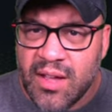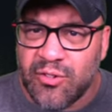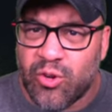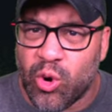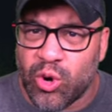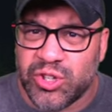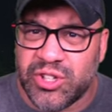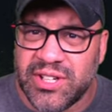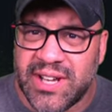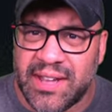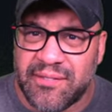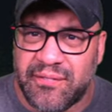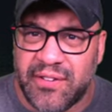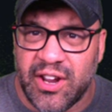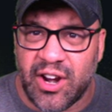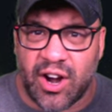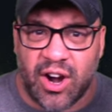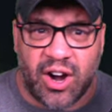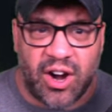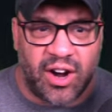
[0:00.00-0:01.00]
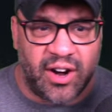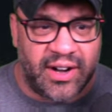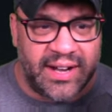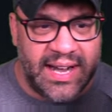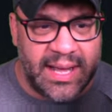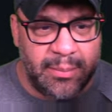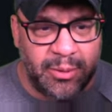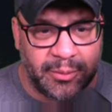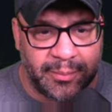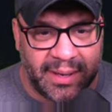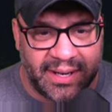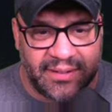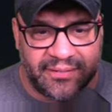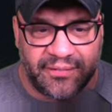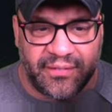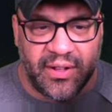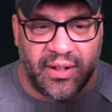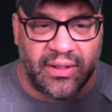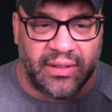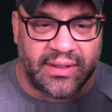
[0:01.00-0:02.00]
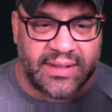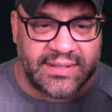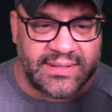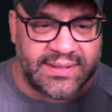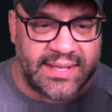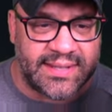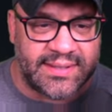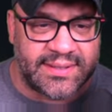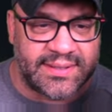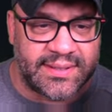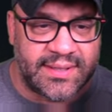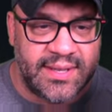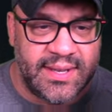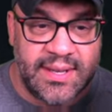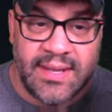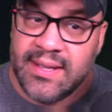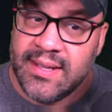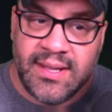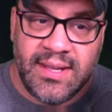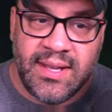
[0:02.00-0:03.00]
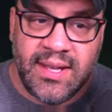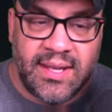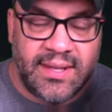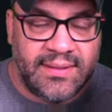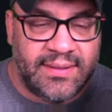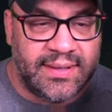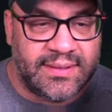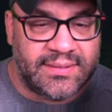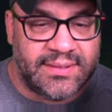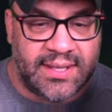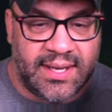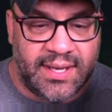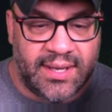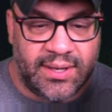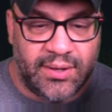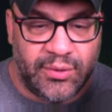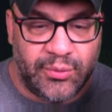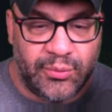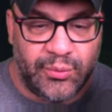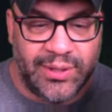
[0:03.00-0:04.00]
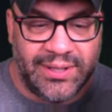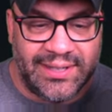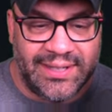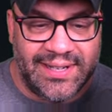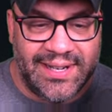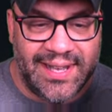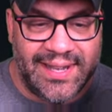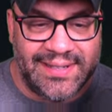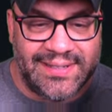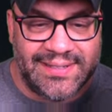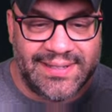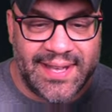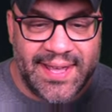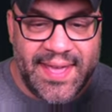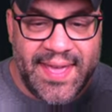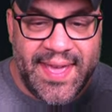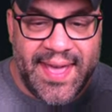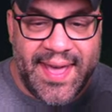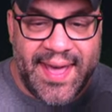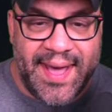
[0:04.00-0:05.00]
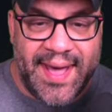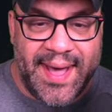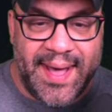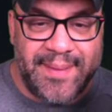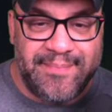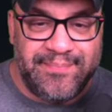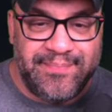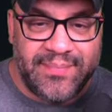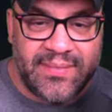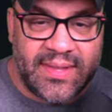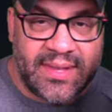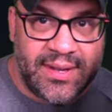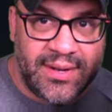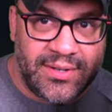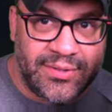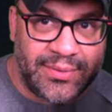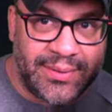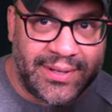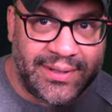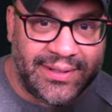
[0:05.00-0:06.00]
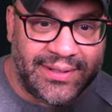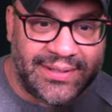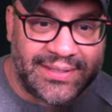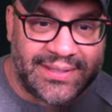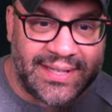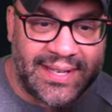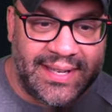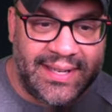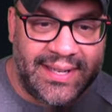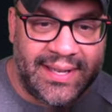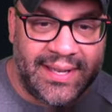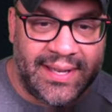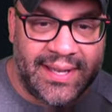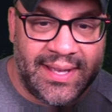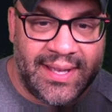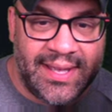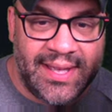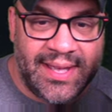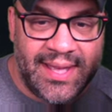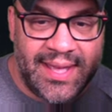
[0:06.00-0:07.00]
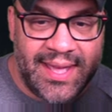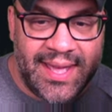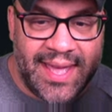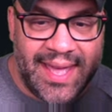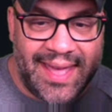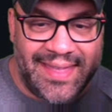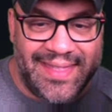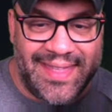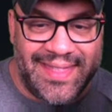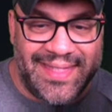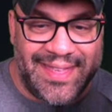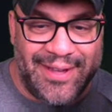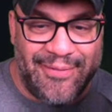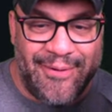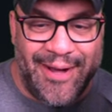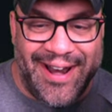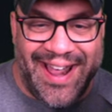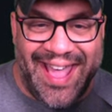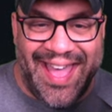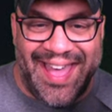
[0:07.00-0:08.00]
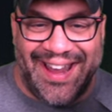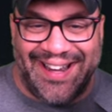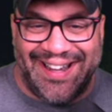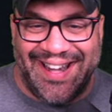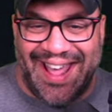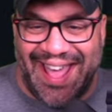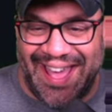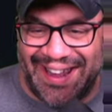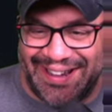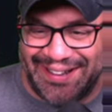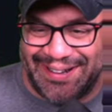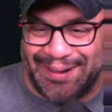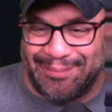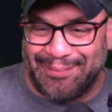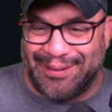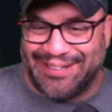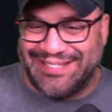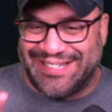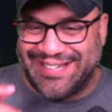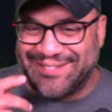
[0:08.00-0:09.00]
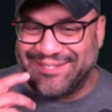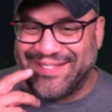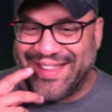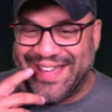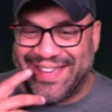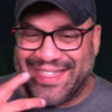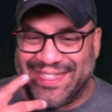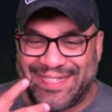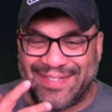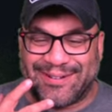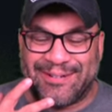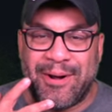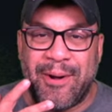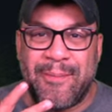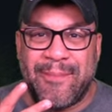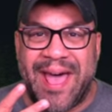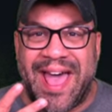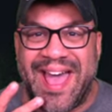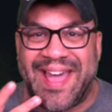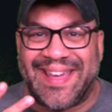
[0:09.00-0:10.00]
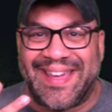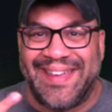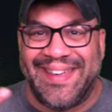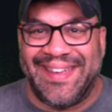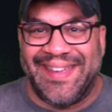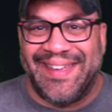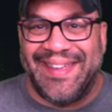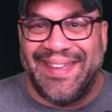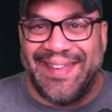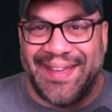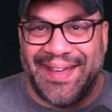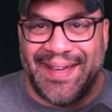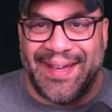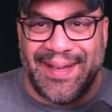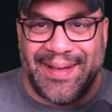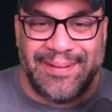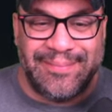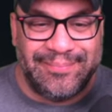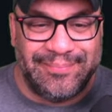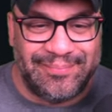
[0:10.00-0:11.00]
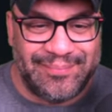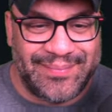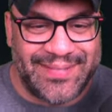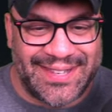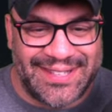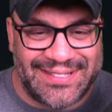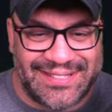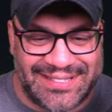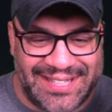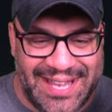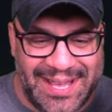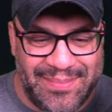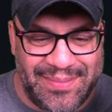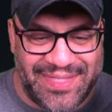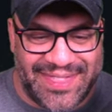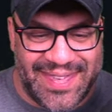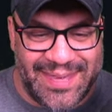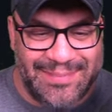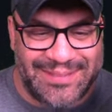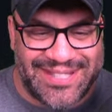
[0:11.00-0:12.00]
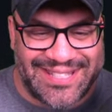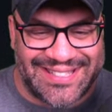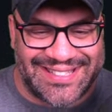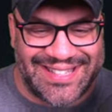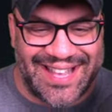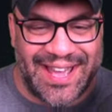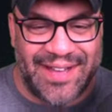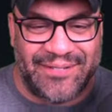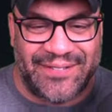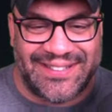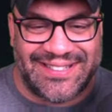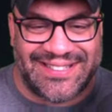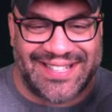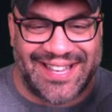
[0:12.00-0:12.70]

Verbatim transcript: course, you get VR enabled by default because that's that's uh, really nice. Um, here's what it looks like, and then they went ahead and added a bunch of like throwback um, Steam themes and stuff. It's